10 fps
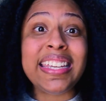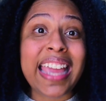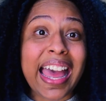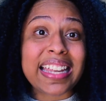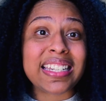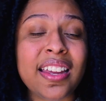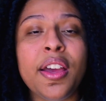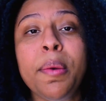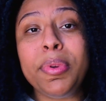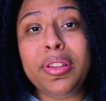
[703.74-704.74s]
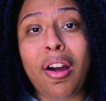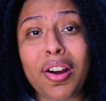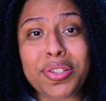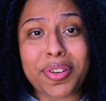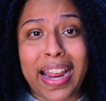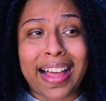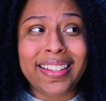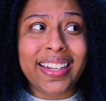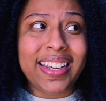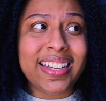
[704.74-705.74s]
yet. But the harsh
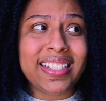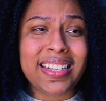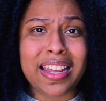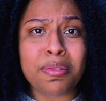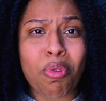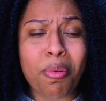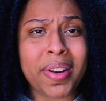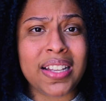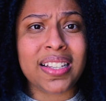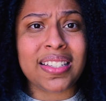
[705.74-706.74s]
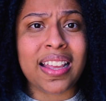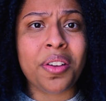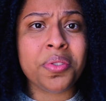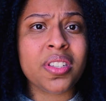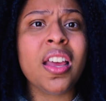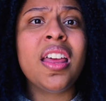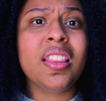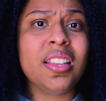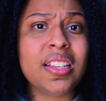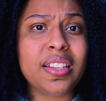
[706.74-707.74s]
reality is, as morbid as it sounds,
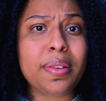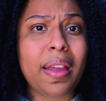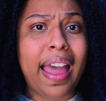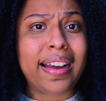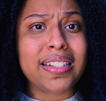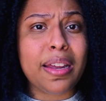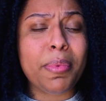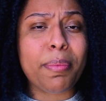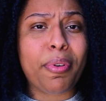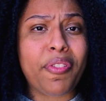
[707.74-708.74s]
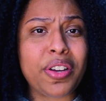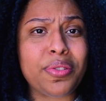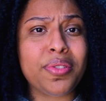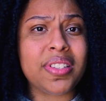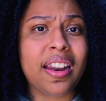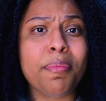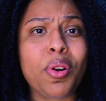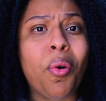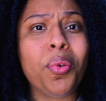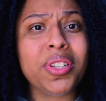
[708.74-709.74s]
these academic professionals that have
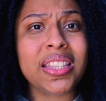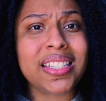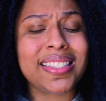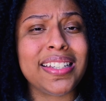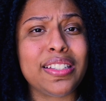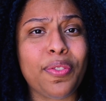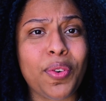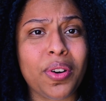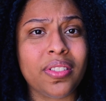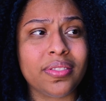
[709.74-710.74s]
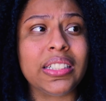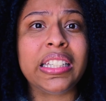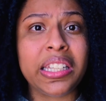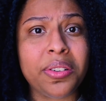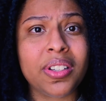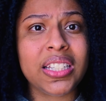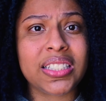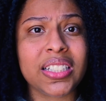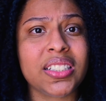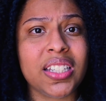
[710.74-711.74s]
been holding these seats for literally
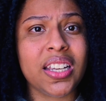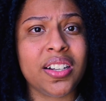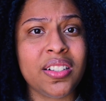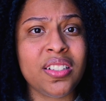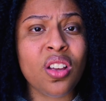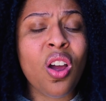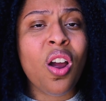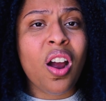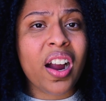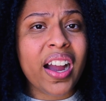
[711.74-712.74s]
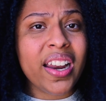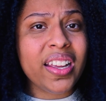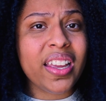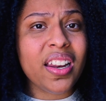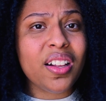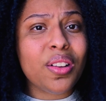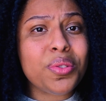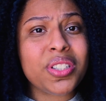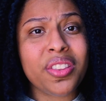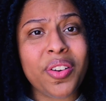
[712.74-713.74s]
60 years are kind of getting
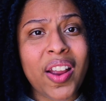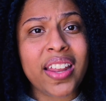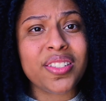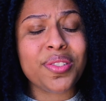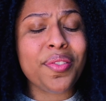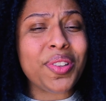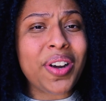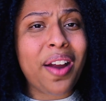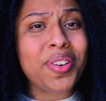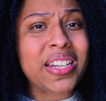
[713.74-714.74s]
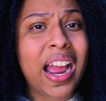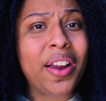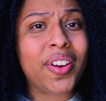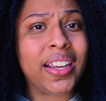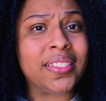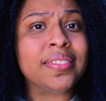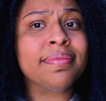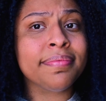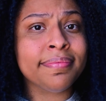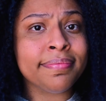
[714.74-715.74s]
close to their end. So if they're not retiring,
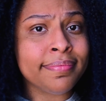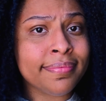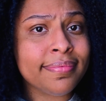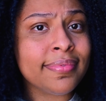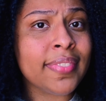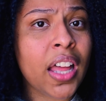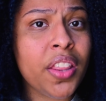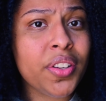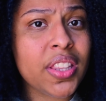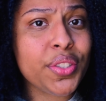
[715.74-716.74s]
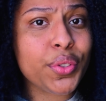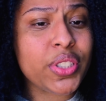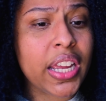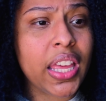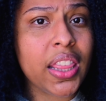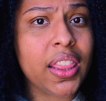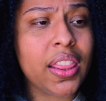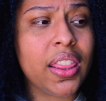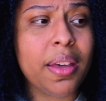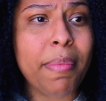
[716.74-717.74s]
other things are taking
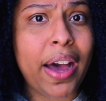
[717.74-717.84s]
them